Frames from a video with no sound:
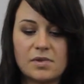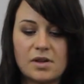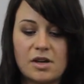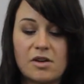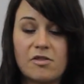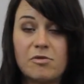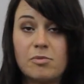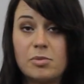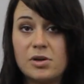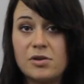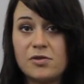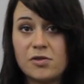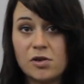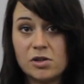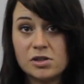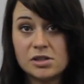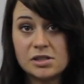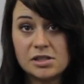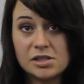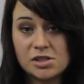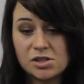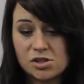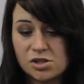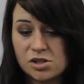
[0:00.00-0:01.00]
I've
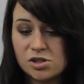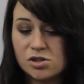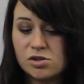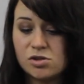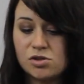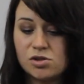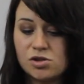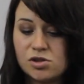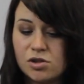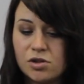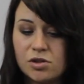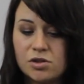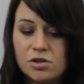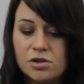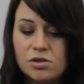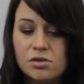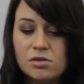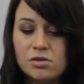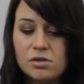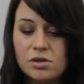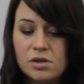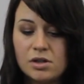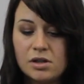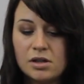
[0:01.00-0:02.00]
pre-folded this just to show
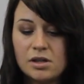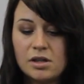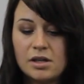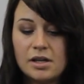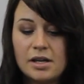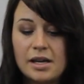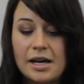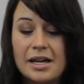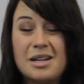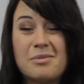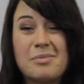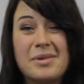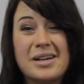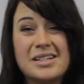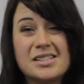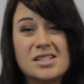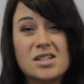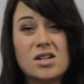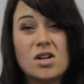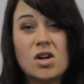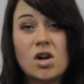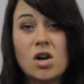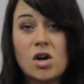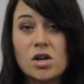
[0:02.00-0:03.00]
you, and it makes
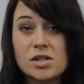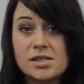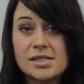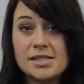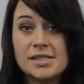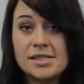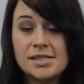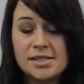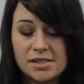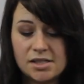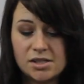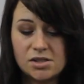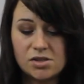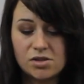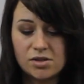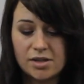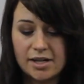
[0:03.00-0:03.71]
it a lot easier to